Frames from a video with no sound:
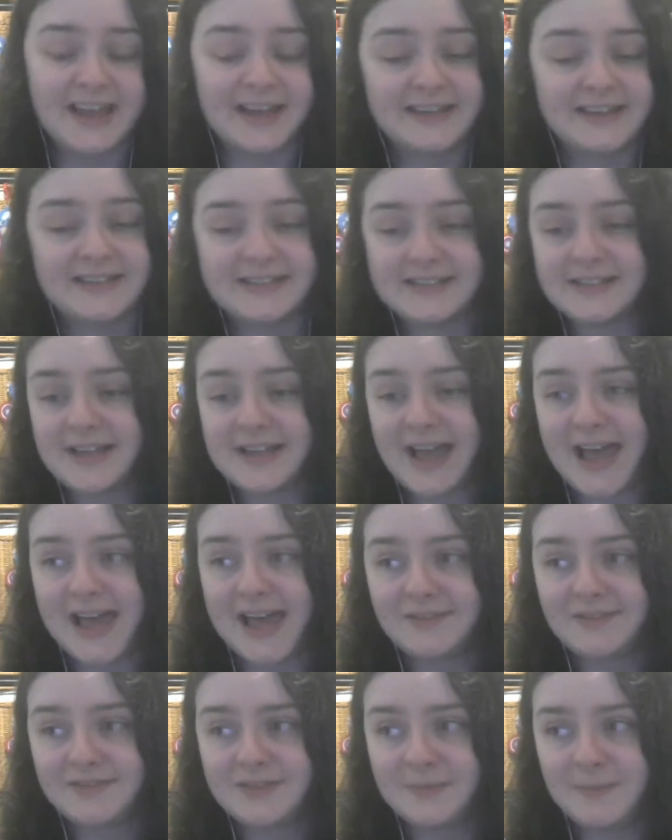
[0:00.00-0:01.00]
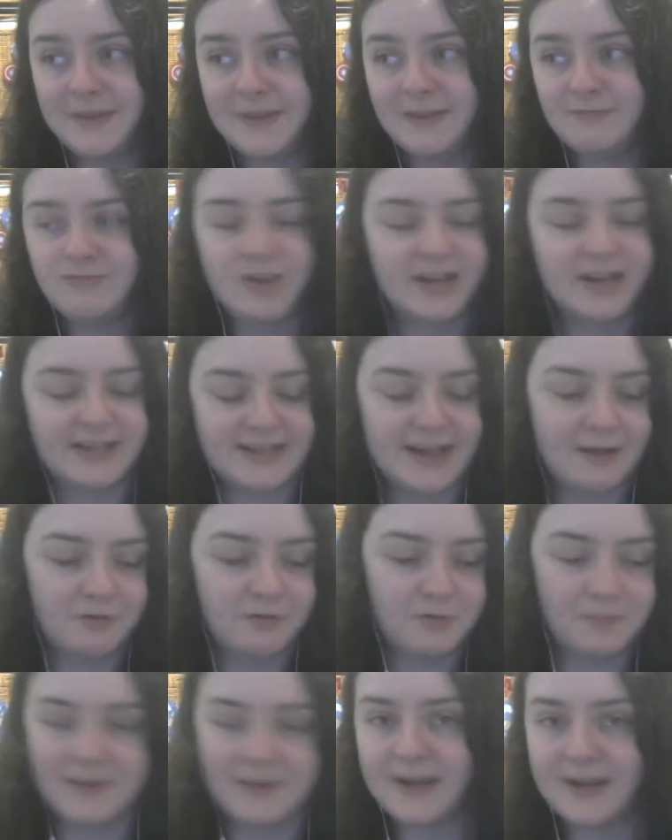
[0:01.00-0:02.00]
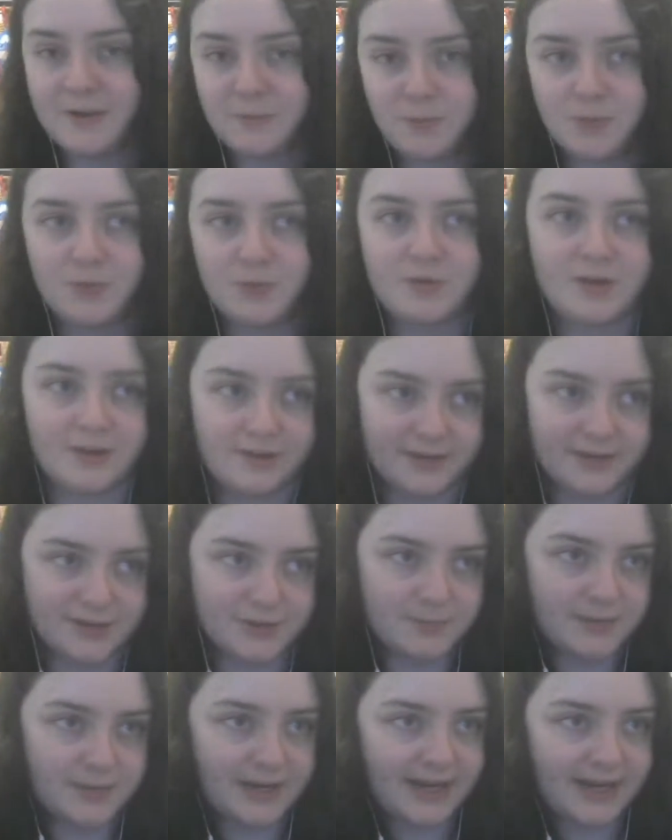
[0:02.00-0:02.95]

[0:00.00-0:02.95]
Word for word: It doesn't have to be right now at the beginning of War College,